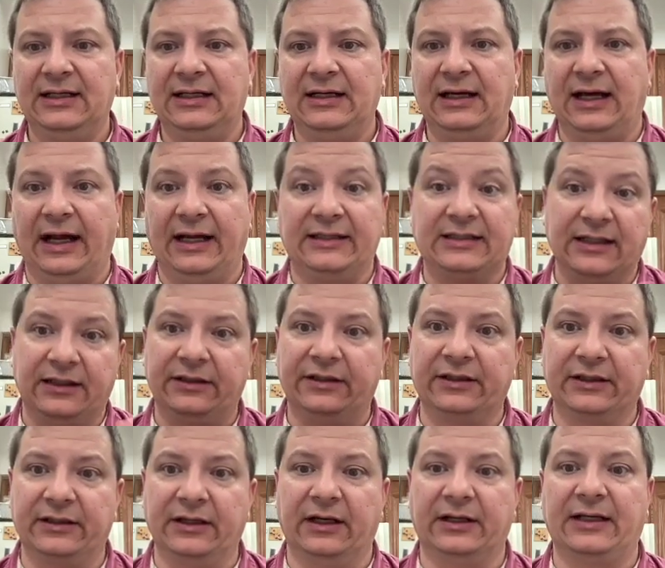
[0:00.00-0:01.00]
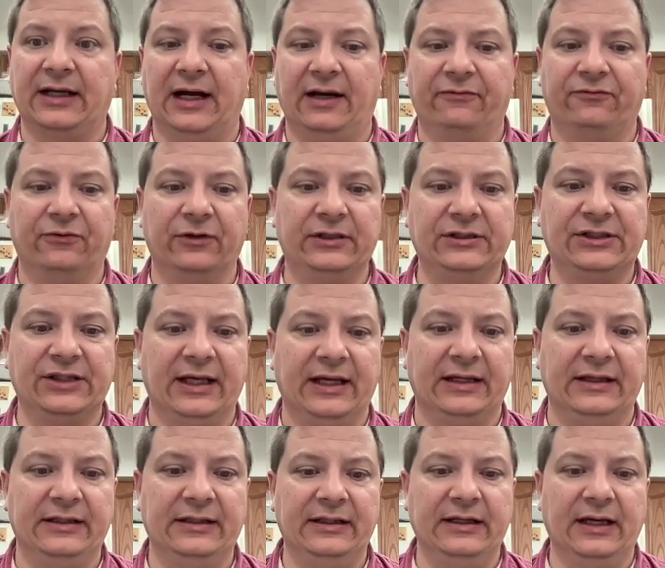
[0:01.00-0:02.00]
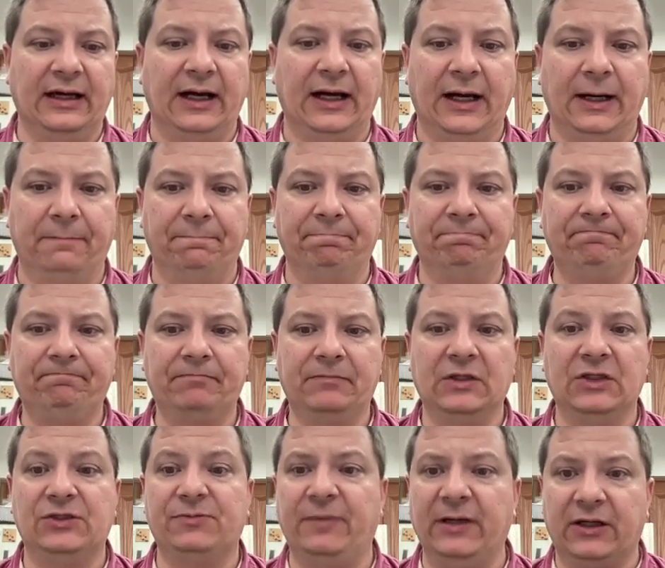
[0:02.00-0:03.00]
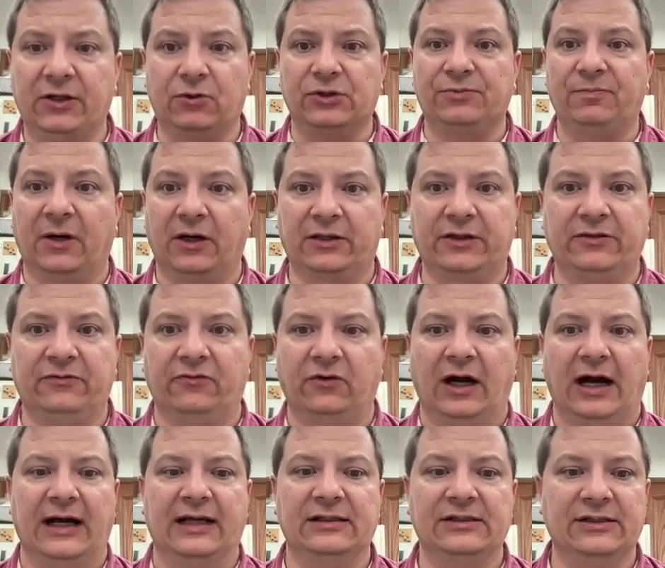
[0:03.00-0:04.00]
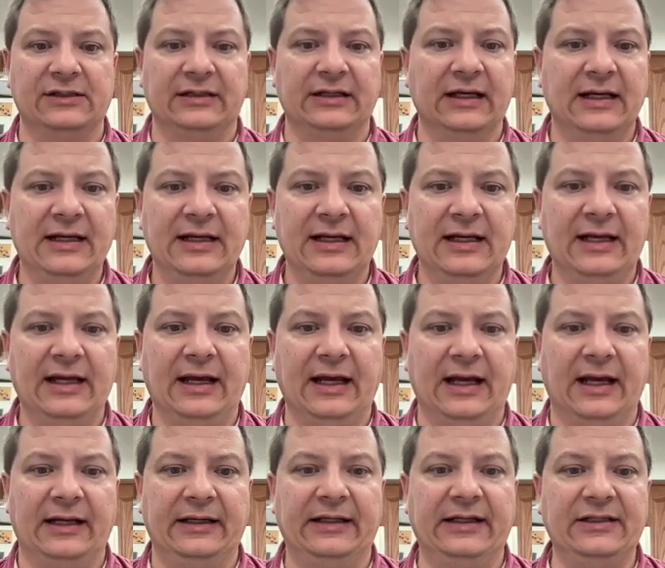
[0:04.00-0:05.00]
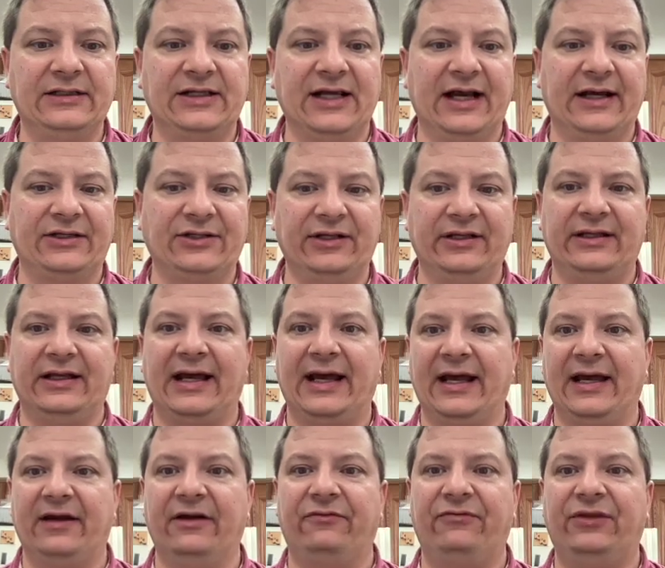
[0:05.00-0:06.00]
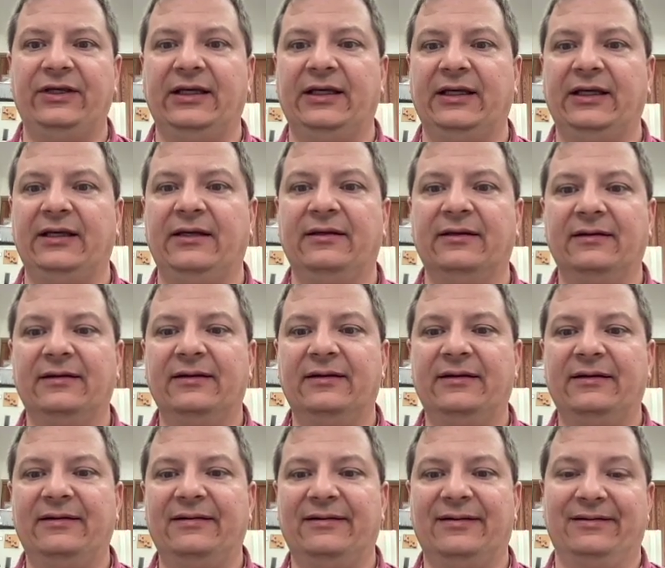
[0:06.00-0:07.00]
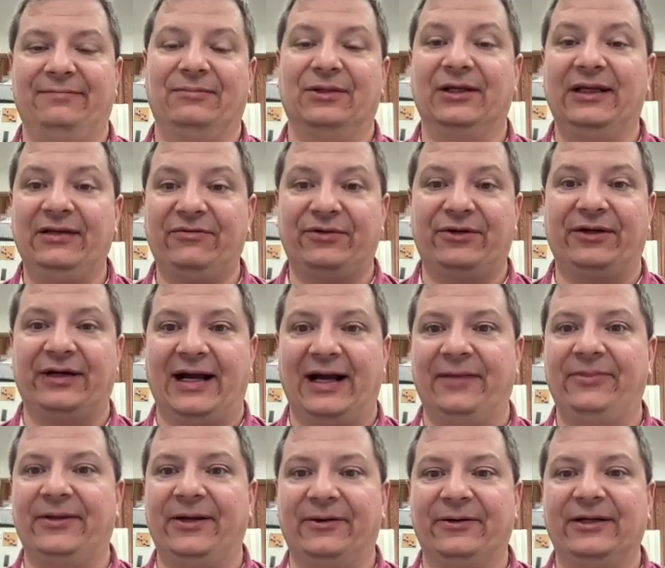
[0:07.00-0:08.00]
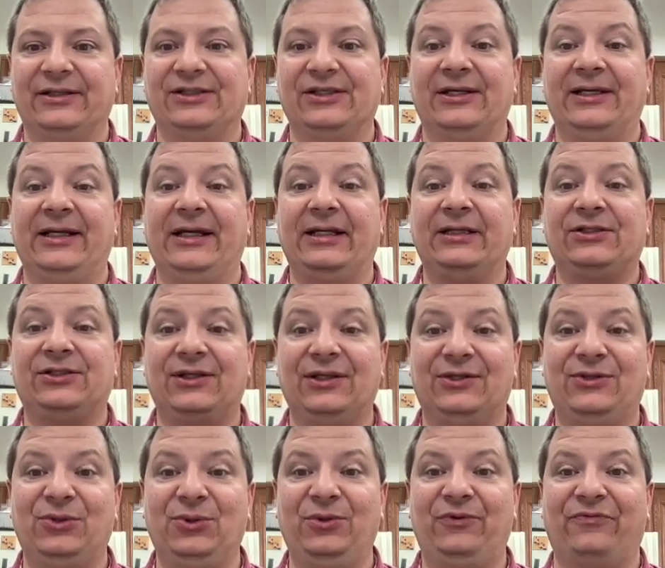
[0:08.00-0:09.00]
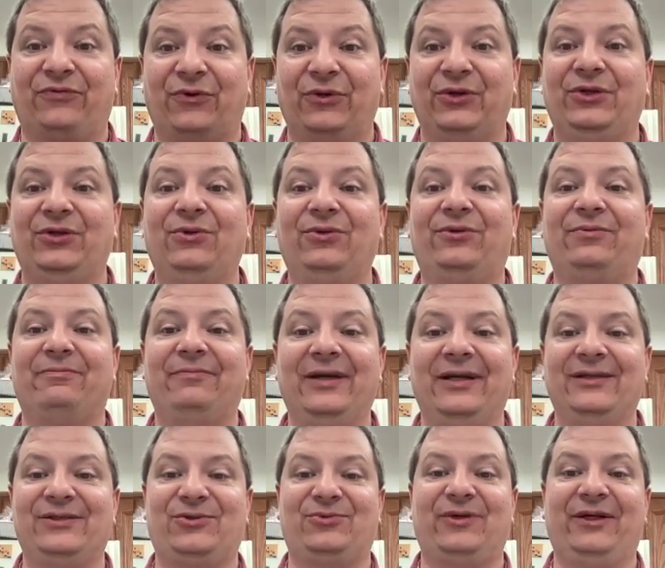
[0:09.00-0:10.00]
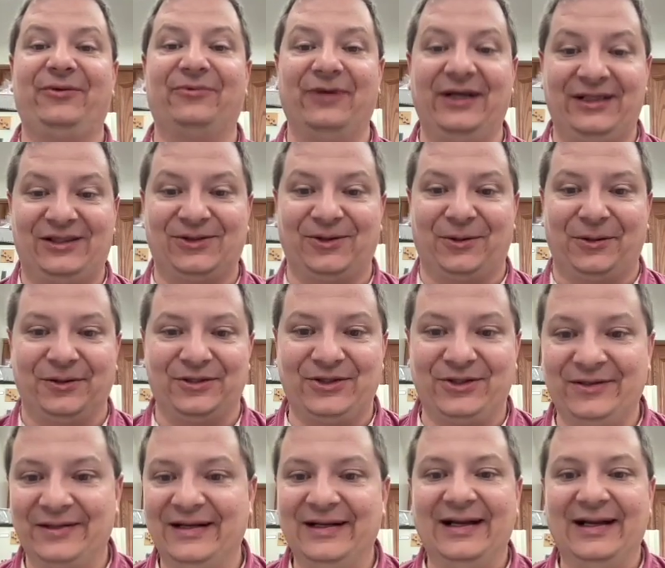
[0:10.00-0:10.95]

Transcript: I attended a conference, and the speaker was Mark DeVries, and he's actually the head of the, believe it or not, there is an Institute for Youth Ministry Research.